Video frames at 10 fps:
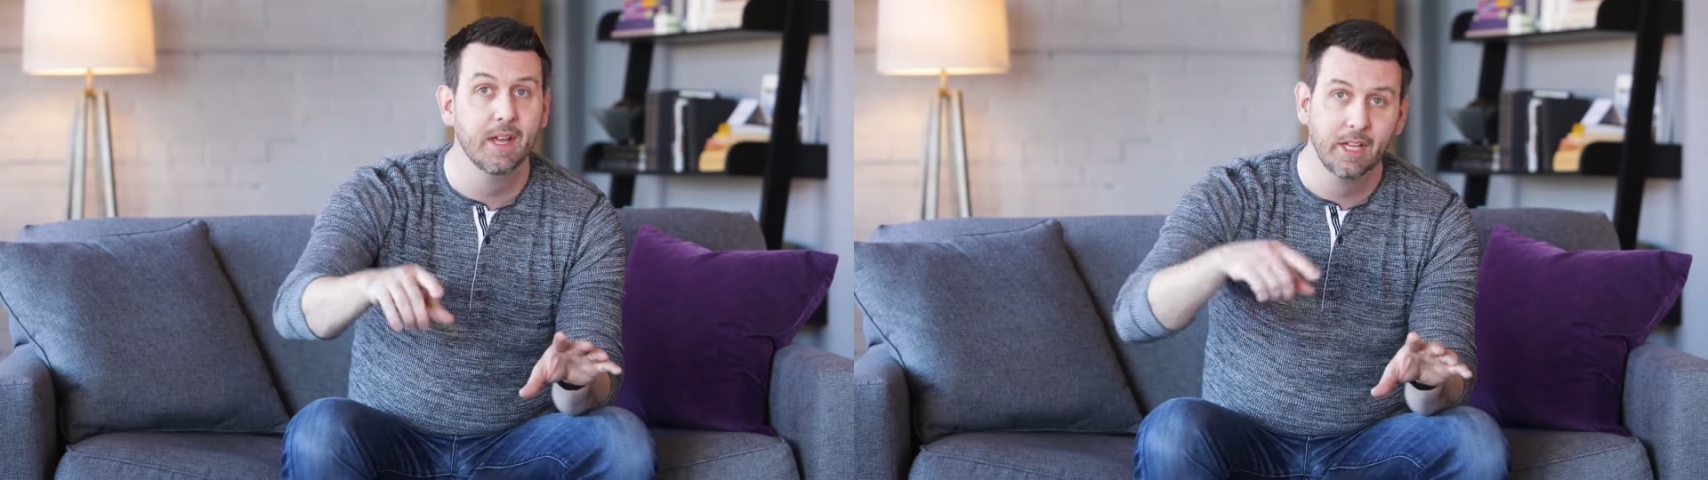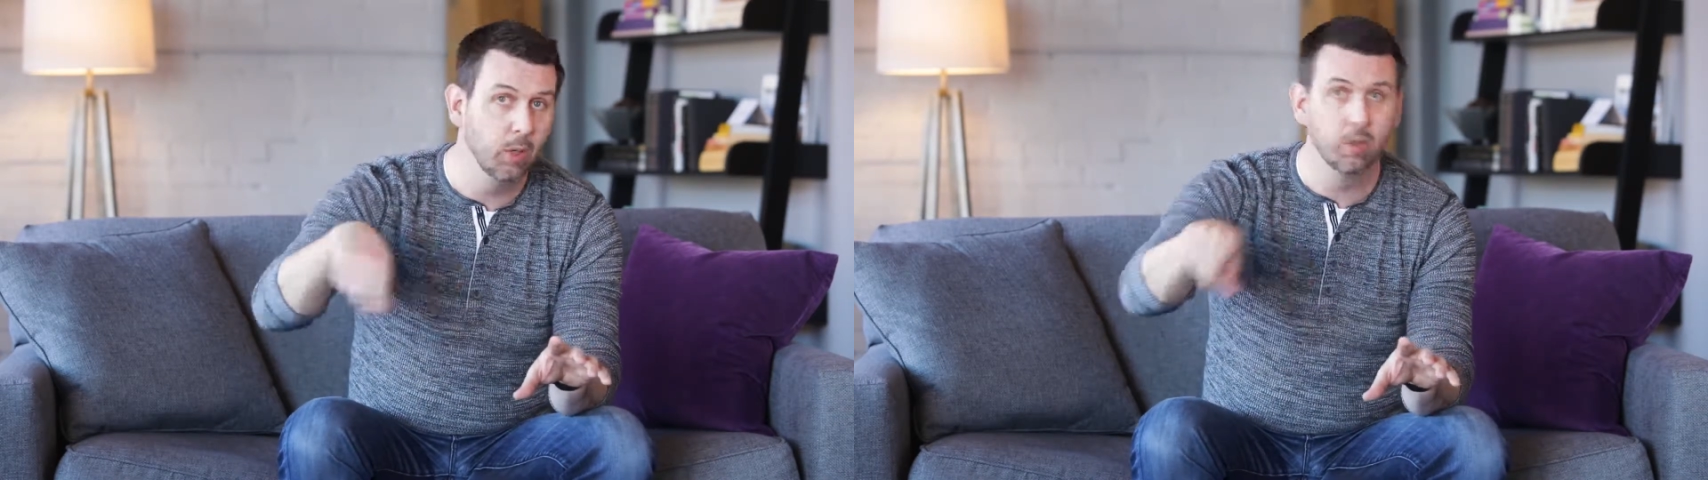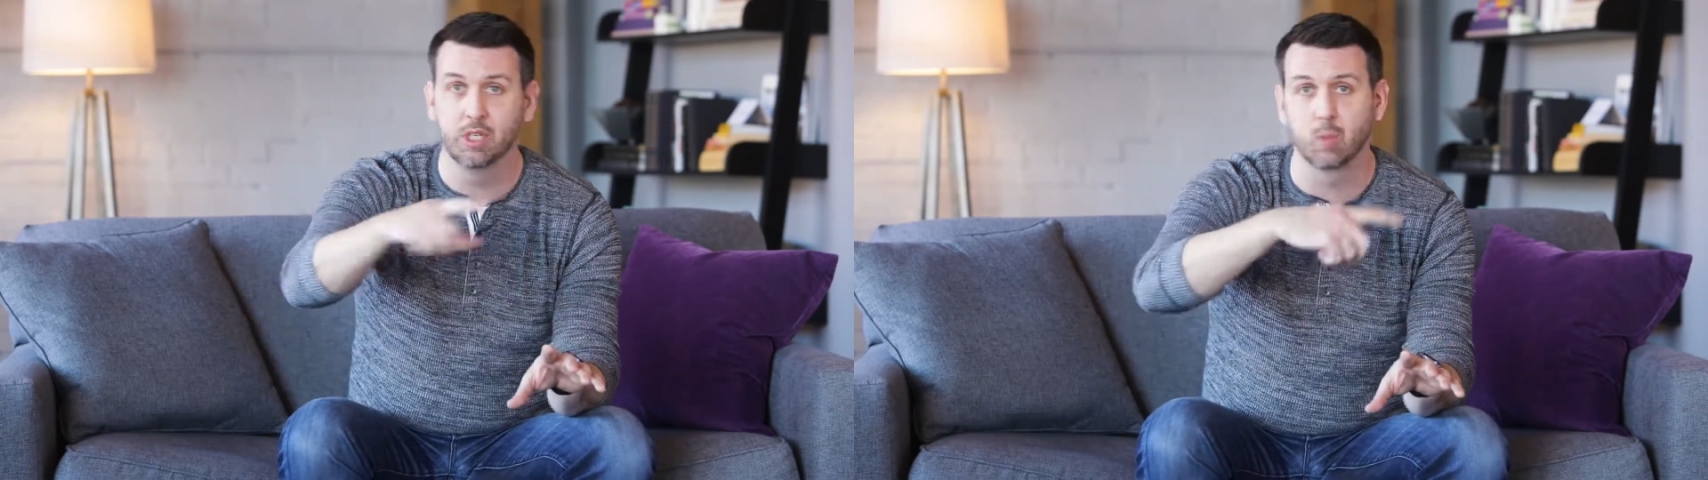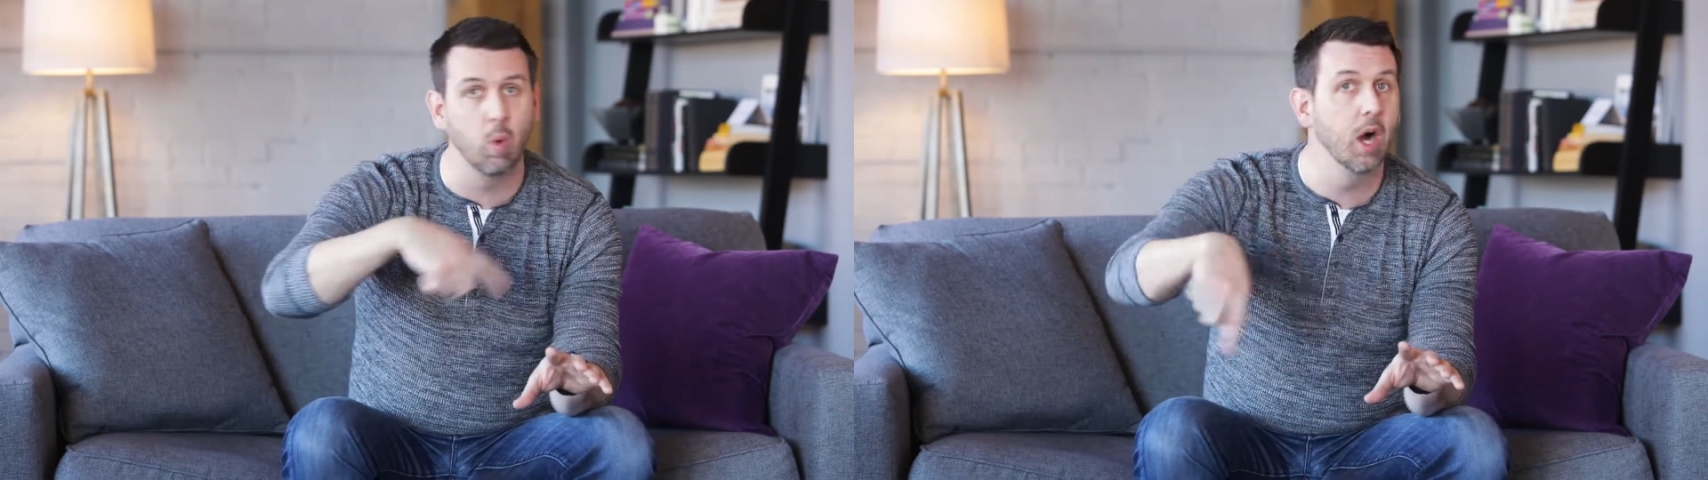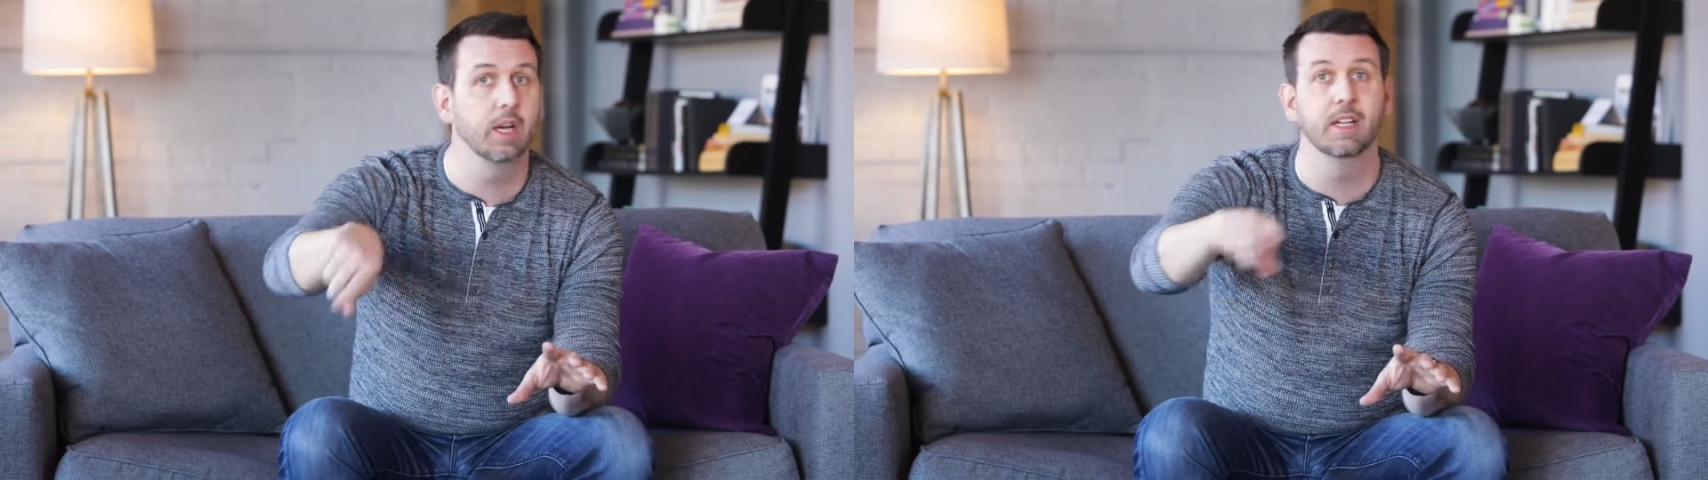you would just
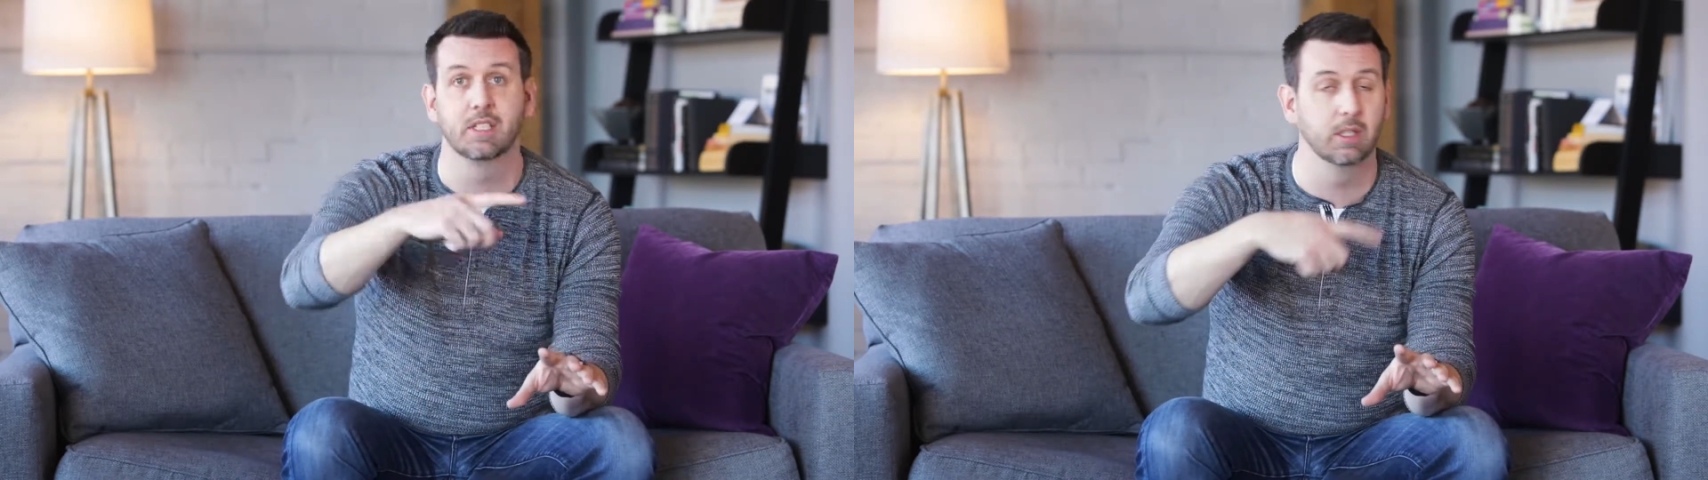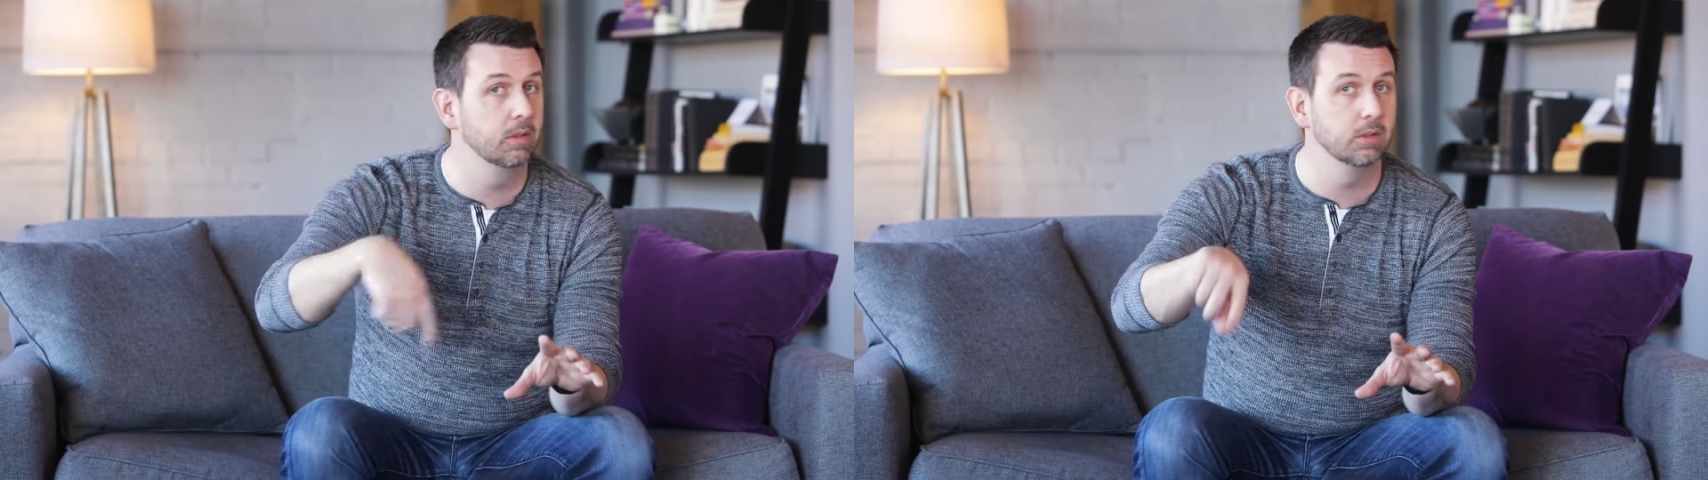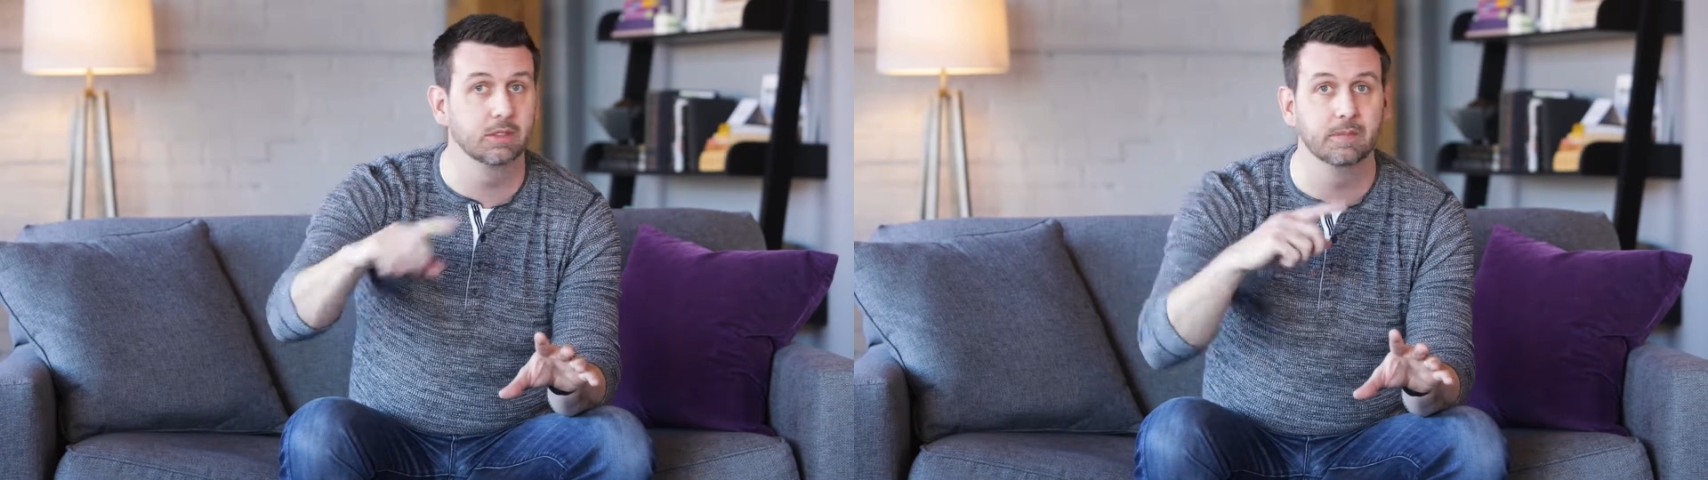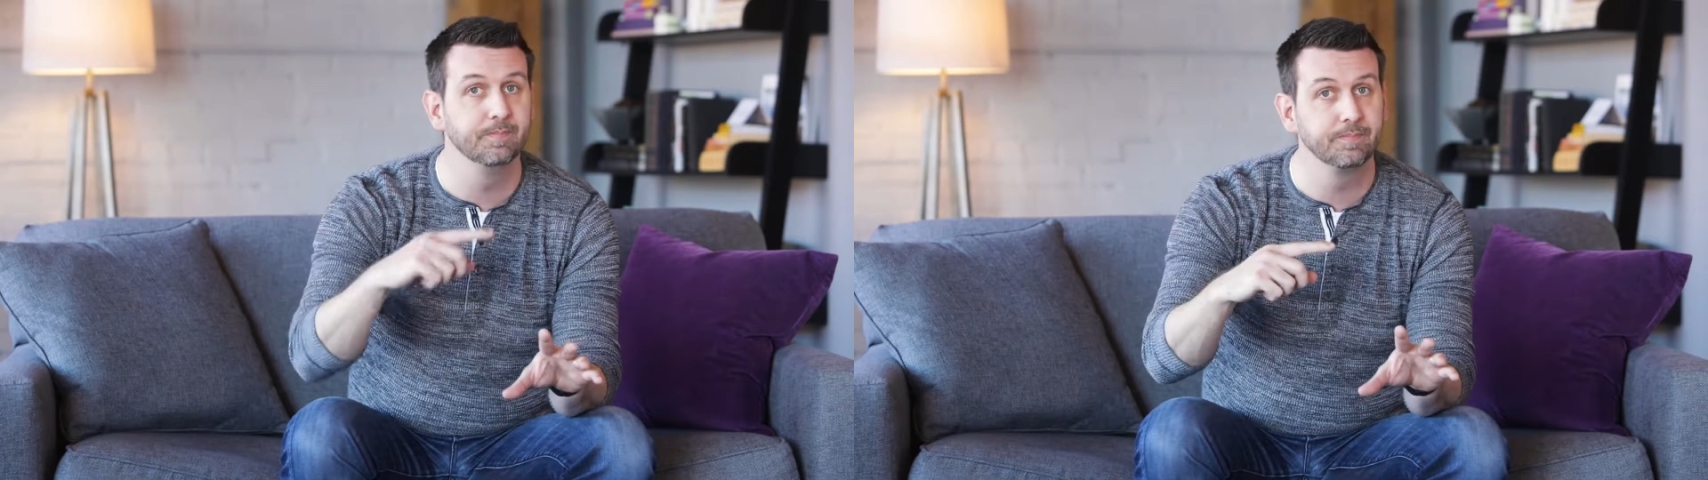walk in circles.